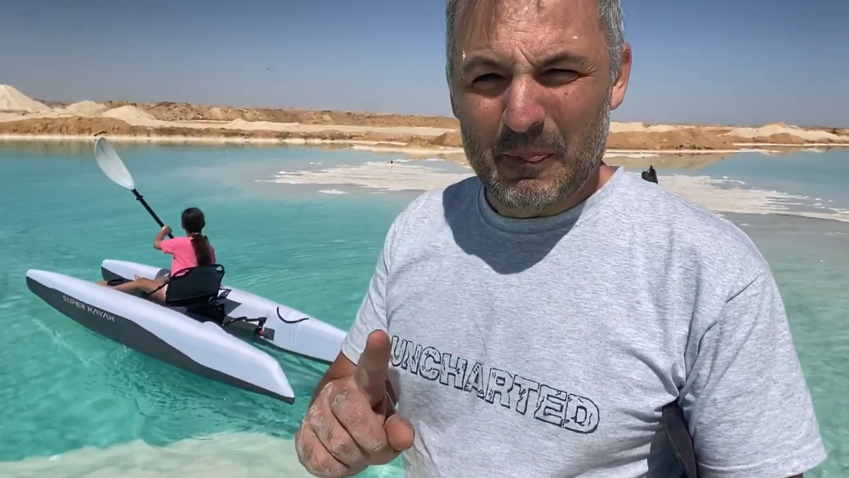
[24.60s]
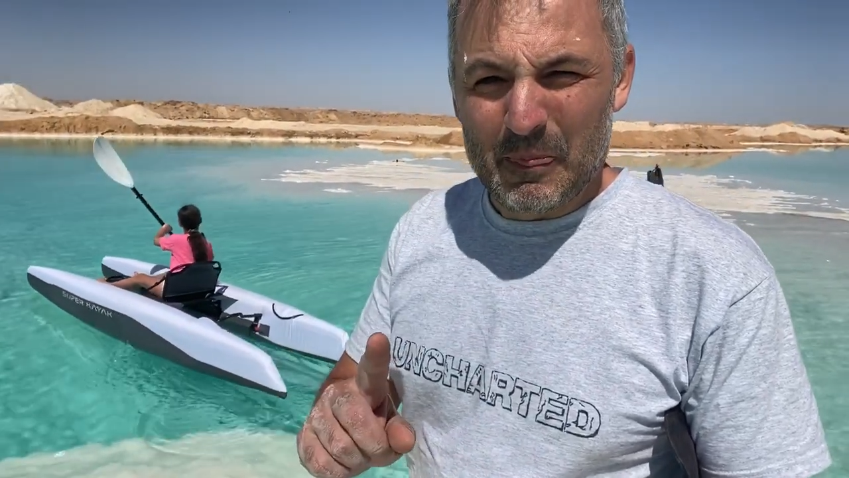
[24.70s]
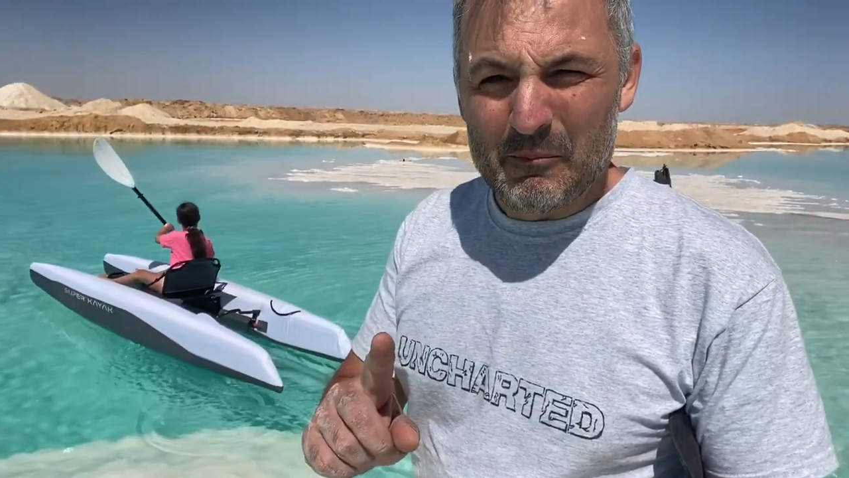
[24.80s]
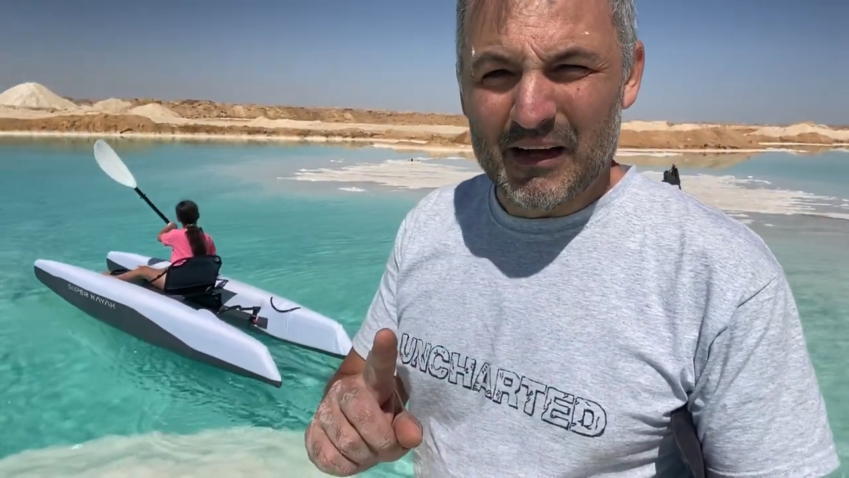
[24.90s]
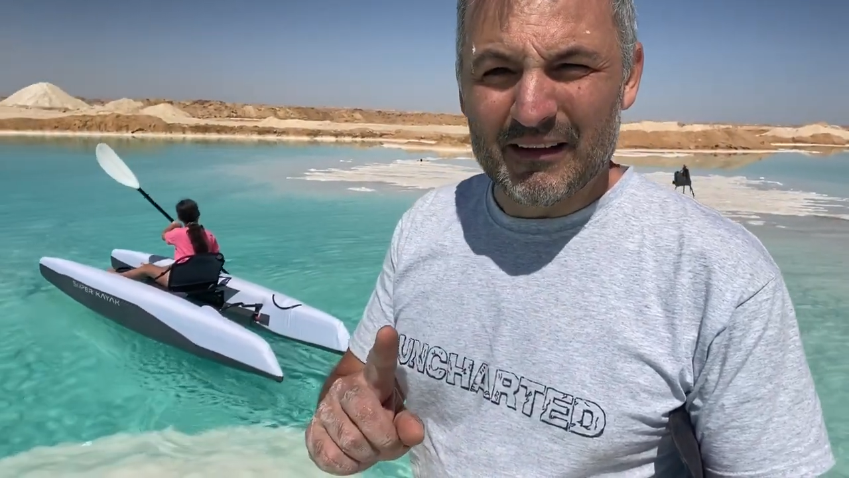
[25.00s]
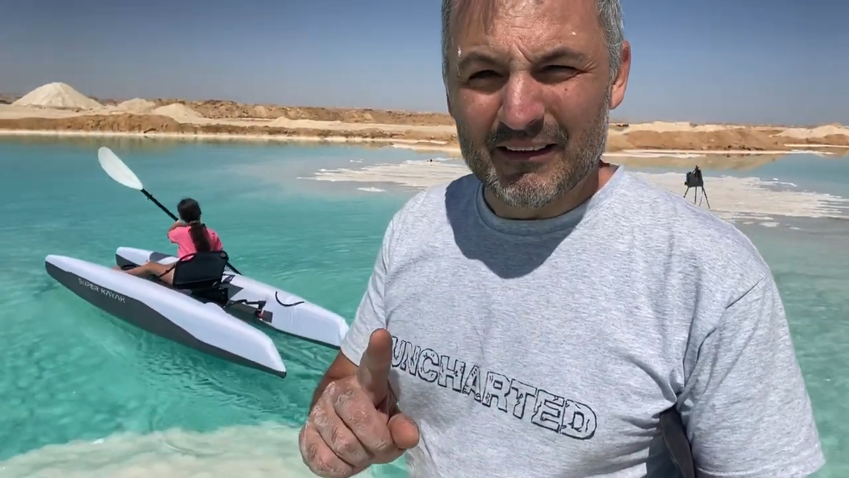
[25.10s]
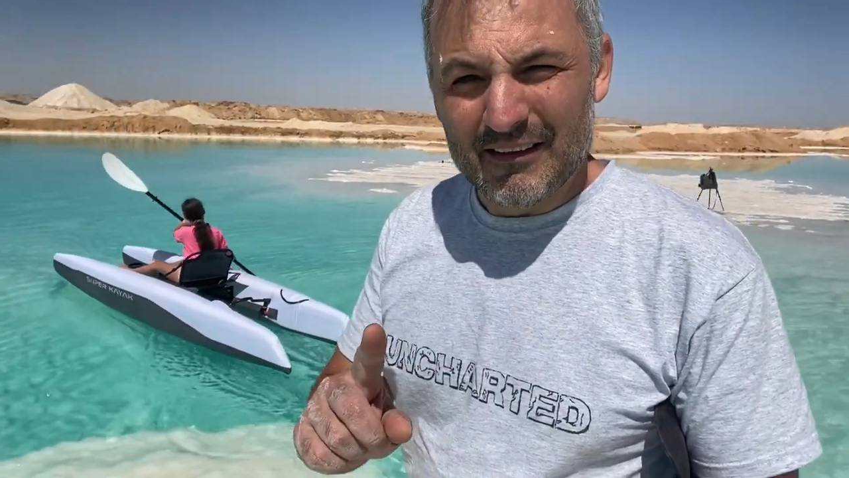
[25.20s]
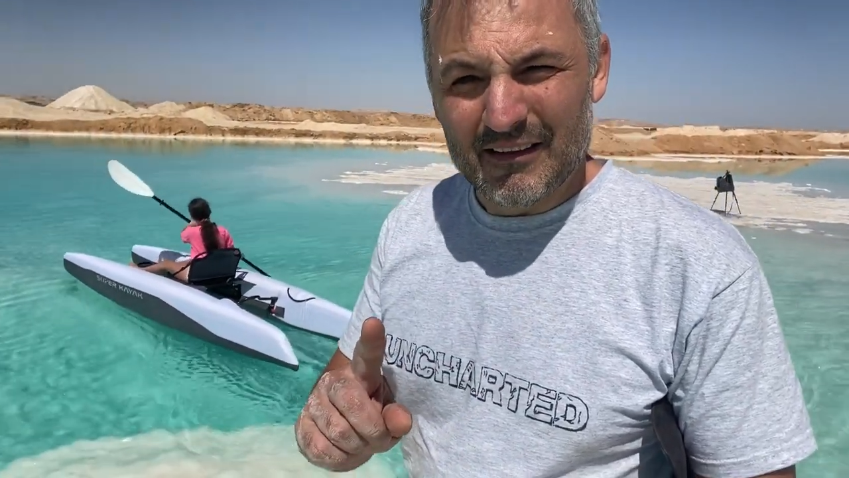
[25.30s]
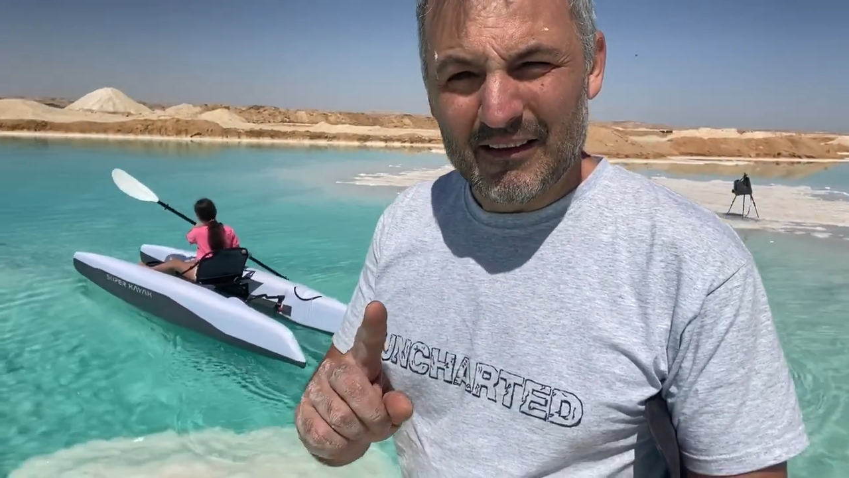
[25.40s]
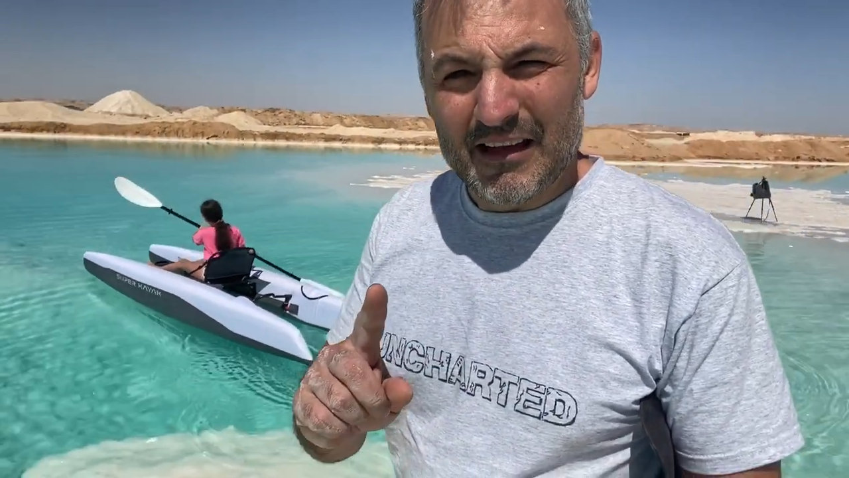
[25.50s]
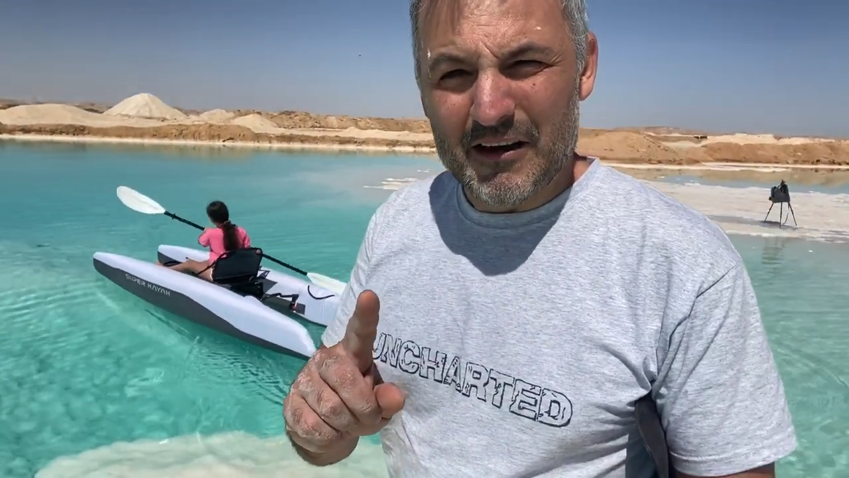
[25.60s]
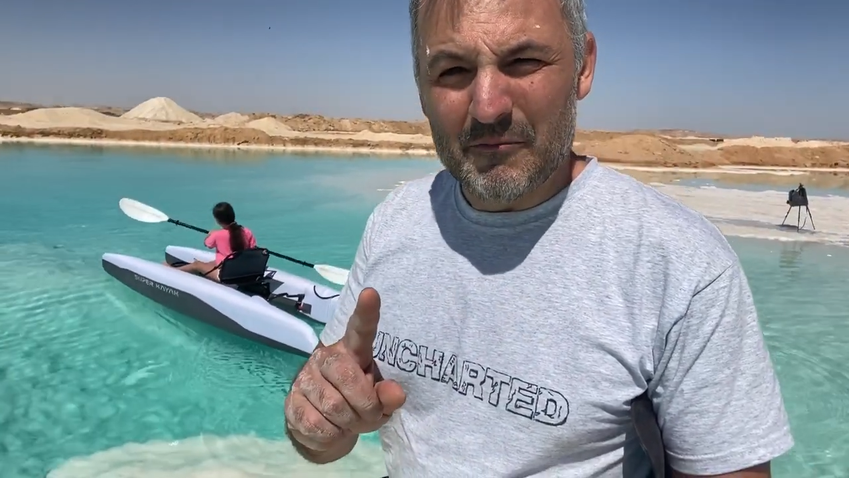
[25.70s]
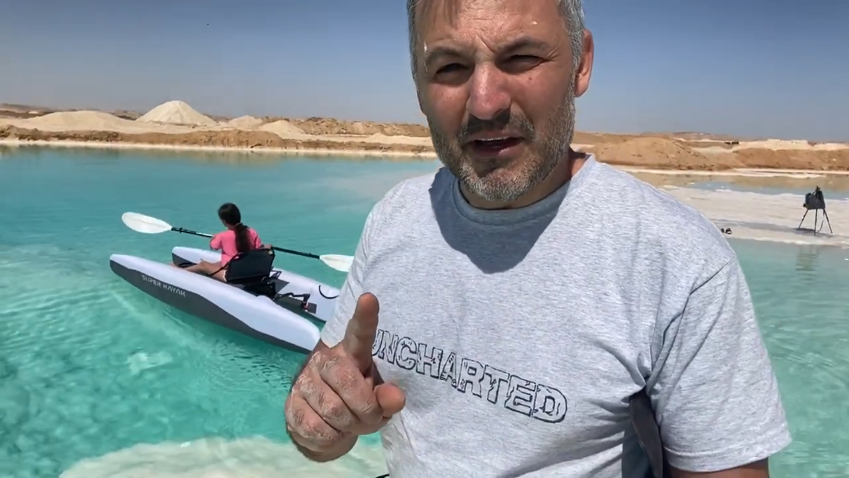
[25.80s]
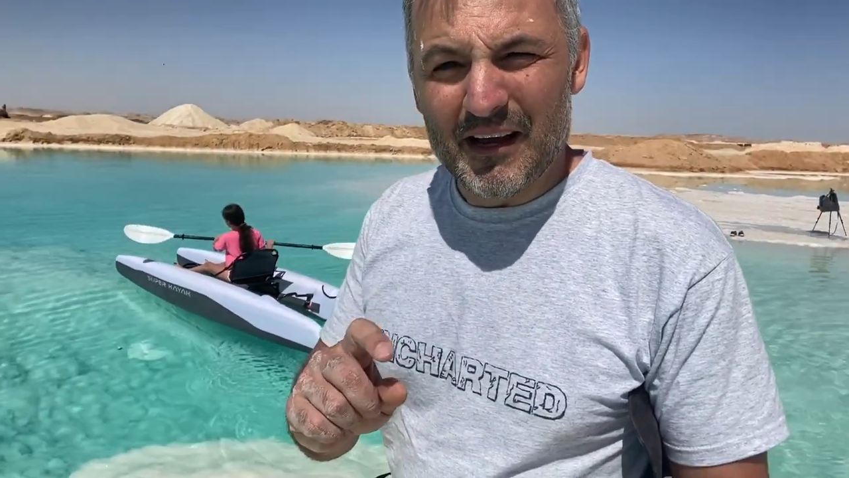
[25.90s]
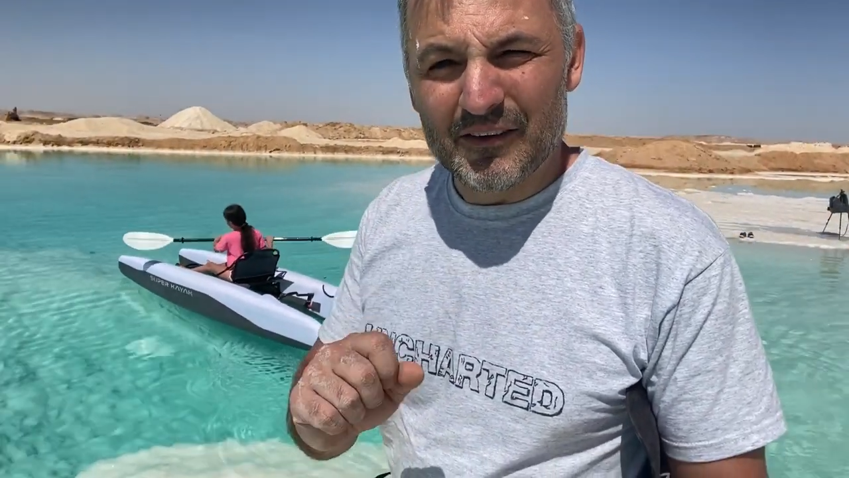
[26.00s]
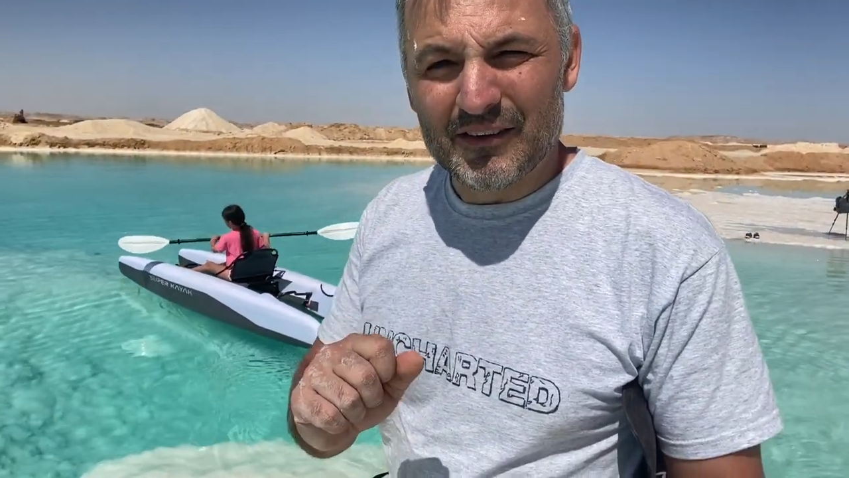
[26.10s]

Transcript: But hear me out.